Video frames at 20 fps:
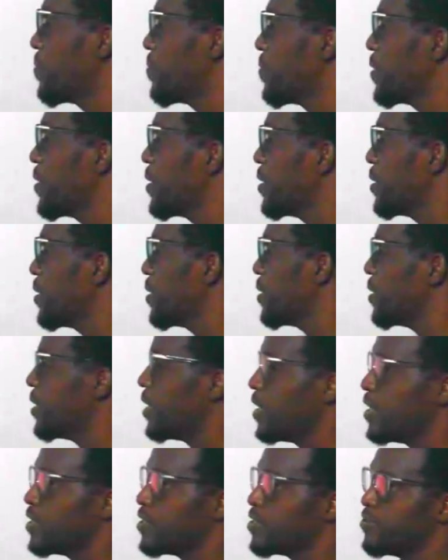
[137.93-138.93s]
That's
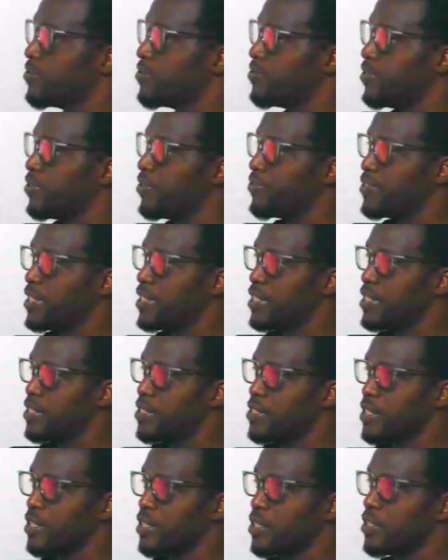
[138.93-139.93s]
15 single
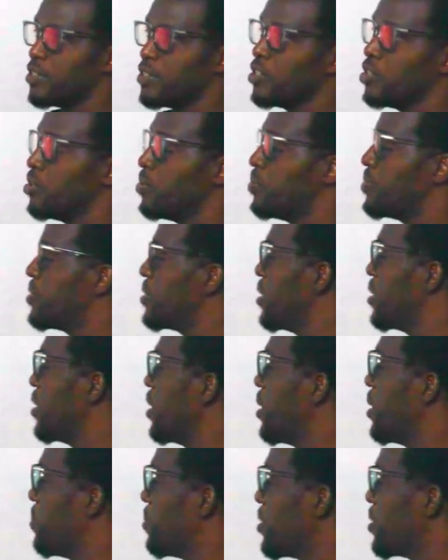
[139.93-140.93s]
cubes, plus
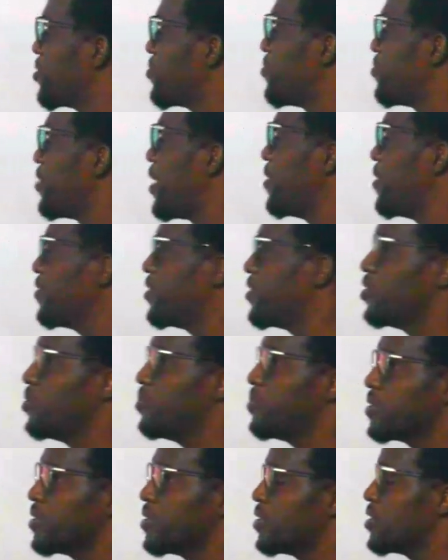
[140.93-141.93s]
5 cubes in the
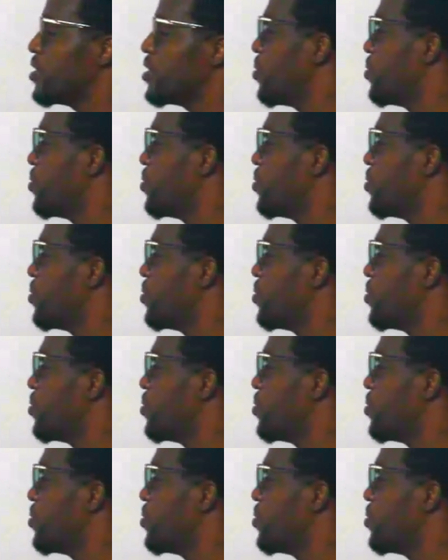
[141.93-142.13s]
tower,